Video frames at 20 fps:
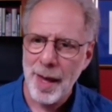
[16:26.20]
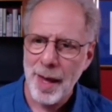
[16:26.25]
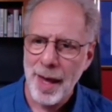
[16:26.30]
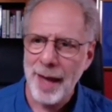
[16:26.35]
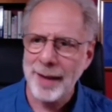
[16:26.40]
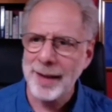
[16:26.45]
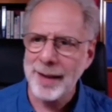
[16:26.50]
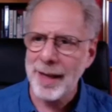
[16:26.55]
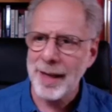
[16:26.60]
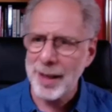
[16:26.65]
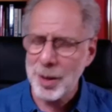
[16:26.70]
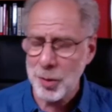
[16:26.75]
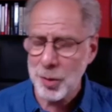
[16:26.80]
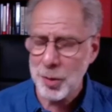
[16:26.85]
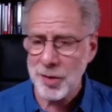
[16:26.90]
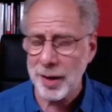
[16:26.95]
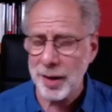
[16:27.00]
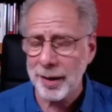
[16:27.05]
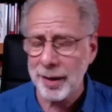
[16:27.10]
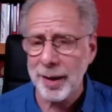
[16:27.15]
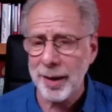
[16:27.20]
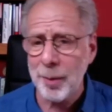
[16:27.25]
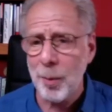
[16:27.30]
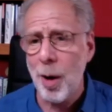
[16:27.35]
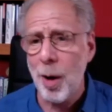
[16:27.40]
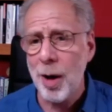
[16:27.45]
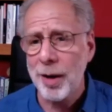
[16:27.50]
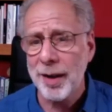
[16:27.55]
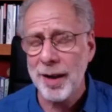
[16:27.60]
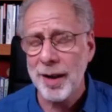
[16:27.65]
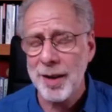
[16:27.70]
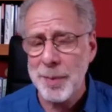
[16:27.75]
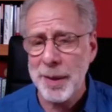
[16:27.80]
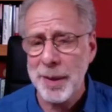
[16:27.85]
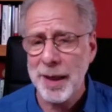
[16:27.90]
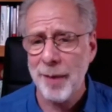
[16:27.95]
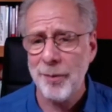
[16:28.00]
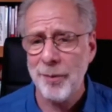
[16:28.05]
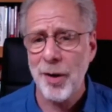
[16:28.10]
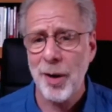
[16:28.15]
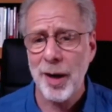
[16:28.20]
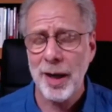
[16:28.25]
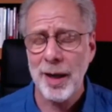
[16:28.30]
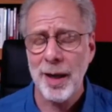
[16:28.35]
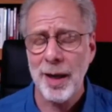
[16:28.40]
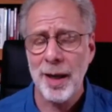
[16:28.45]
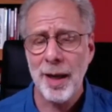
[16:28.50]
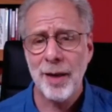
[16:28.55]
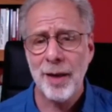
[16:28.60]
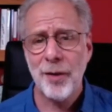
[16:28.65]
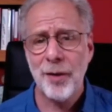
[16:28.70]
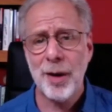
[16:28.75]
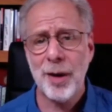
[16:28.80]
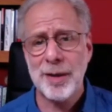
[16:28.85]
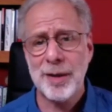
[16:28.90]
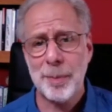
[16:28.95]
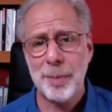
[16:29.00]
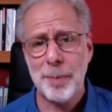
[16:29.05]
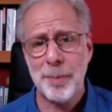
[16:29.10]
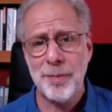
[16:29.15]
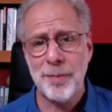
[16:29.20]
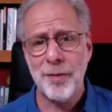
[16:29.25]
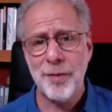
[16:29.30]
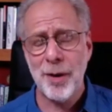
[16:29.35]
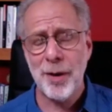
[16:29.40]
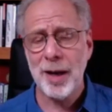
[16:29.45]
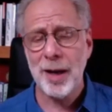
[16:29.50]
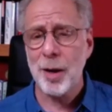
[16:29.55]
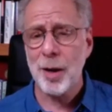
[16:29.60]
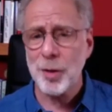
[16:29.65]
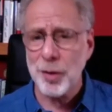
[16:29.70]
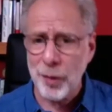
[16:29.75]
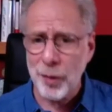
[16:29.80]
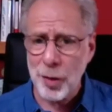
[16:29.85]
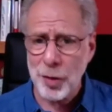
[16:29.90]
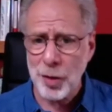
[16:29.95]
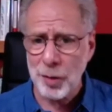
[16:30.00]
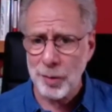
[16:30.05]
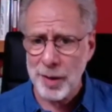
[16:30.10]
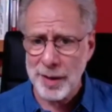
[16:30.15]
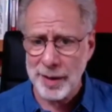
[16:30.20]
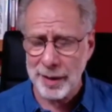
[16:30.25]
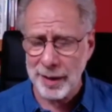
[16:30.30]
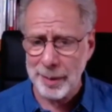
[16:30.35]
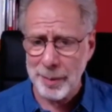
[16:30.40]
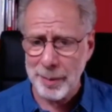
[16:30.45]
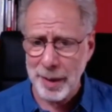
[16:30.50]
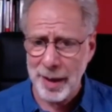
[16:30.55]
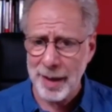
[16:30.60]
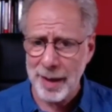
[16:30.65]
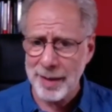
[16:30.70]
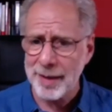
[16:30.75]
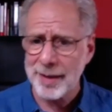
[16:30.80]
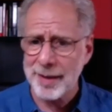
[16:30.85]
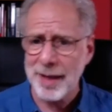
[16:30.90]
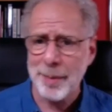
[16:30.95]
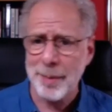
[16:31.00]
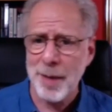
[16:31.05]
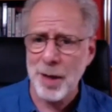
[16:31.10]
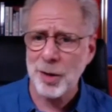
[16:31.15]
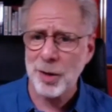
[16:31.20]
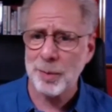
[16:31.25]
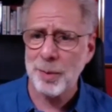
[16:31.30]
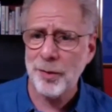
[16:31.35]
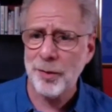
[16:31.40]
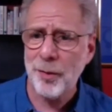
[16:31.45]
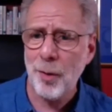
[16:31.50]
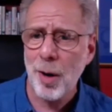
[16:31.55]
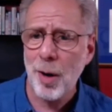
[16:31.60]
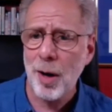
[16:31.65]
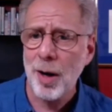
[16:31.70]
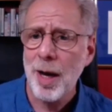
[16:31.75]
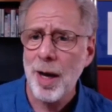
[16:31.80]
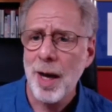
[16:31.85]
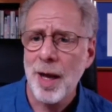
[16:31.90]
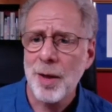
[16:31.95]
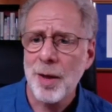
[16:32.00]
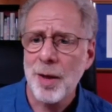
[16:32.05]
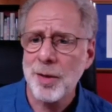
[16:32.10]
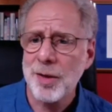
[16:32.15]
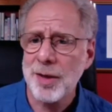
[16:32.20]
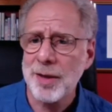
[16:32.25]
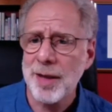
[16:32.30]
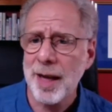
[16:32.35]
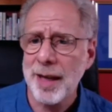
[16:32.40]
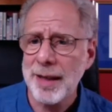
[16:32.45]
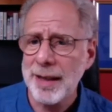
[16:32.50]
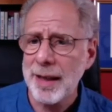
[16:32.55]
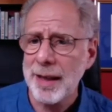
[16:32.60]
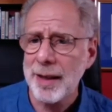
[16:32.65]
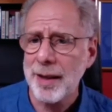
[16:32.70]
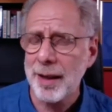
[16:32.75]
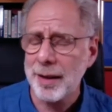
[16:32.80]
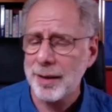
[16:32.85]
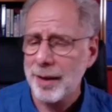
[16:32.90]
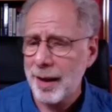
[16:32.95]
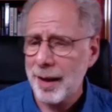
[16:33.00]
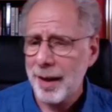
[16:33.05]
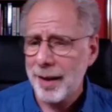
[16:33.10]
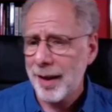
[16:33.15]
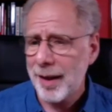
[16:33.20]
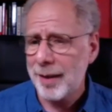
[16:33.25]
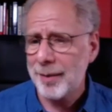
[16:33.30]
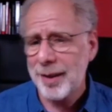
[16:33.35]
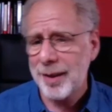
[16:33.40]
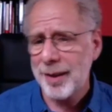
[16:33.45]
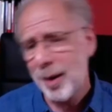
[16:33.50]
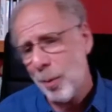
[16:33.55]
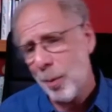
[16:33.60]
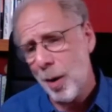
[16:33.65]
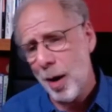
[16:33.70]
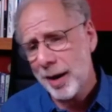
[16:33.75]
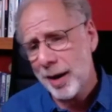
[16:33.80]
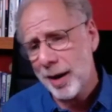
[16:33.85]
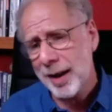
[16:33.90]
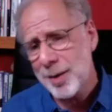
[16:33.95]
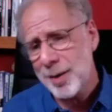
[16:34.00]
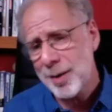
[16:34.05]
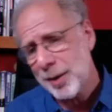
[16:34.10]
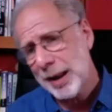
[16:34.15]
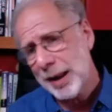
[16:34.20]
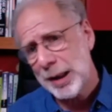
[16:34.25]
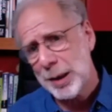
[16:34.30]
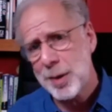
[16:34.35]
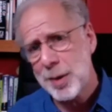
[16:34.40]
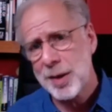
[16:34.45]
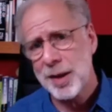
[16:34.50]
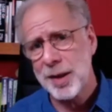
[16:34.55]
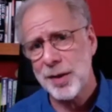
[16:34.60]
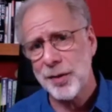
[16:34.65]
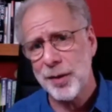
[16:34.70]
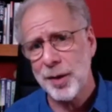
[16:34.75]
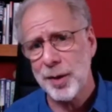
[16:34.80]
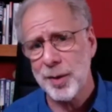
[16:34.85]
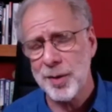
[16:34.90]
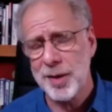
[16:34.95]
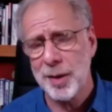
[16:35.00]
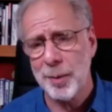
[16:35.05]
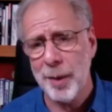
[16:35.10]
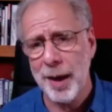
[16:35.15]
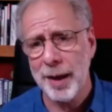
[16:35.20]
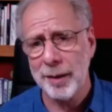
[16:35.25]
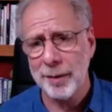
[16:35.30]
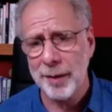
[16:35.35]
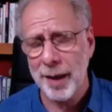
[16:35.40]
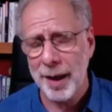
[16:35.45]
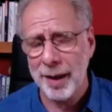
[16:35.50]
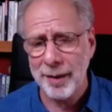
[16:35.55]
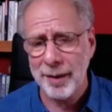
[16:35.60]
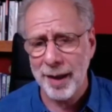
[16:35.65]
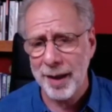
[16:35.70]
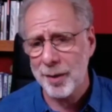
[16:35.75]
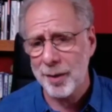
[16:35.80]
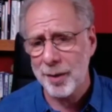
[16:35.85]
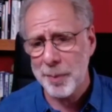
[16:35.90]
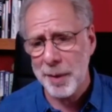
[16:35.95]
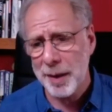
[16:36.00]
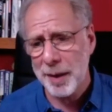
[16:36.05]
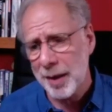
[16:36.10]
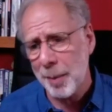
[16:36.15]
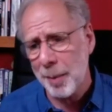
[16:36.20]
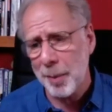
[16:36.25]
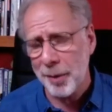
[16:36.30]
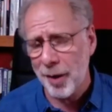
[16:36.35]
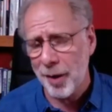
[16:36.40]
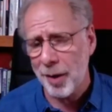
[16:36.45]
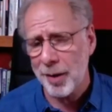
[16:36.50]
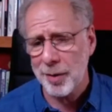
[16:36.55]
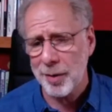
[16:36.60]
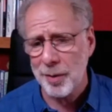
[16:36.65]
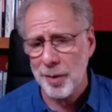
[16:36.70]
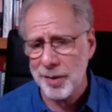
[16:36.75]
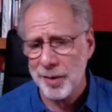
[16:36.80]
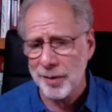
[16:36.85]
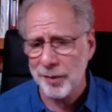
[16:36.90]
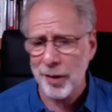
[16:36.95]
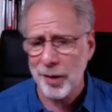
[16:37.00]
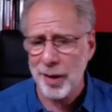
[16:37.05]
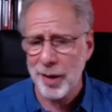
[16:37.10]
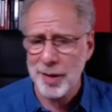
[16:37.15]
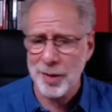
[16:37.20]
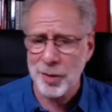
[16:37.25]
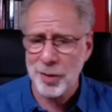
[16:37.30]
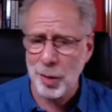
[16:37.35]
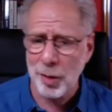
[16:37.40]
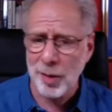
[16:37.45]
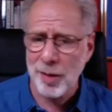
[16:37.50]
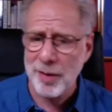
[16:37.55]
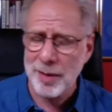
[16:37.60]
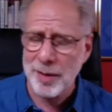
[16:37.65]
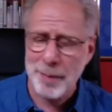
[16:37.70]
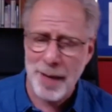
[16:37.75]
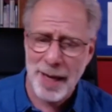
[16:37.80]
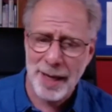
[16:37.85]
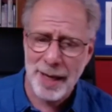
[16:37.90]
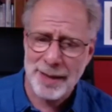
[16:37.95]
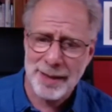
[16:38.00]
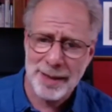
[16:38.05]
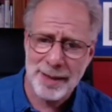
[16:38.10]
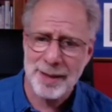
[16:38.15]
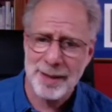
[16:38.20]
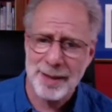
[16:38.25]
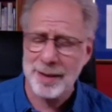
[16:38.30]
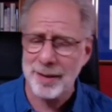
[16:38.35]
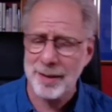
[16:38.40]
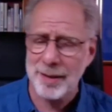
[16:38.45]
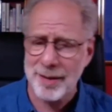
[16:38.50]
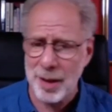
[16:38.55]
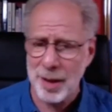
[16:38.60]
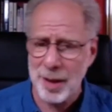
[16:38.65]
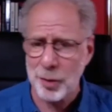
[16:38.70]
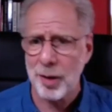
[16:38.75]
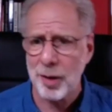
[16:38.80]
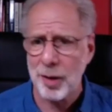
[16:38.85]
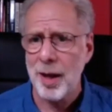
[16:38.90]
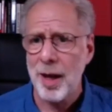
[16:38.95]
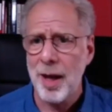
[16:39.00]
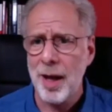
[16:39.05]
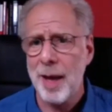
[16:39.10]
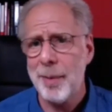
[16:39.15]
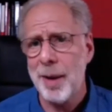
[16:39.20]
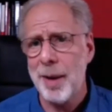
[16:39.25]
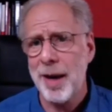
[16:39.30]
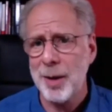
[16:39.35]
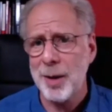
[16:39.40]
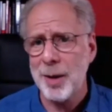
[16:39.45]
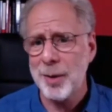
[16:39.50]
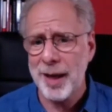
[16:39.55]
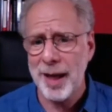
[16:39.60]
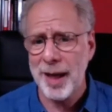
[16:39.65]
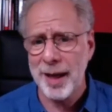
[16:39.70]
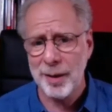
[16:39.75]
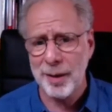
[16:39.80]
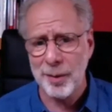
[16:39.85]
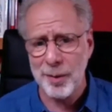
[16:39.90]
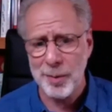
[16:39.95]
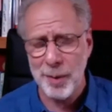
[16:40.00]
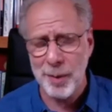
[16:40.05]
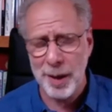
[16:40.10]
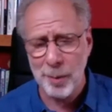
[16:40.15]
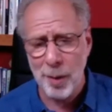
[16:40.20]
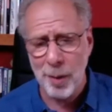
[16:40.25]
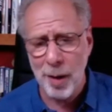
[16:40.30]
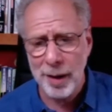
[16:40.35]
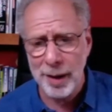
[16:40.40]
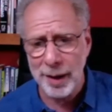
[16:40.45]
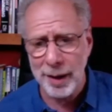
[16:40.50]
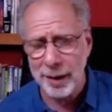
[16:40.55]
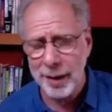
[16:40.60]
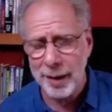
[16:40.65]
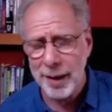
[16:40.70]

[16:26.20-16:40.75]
And yet, interestingly, walking has become very, very, very controversial recently because, as I mentioned before, there's this idea that you know, walking is really useless for losing weight. And there've been a number of articles in various journals and magazines, et cetera, about how you can't lose weight walking.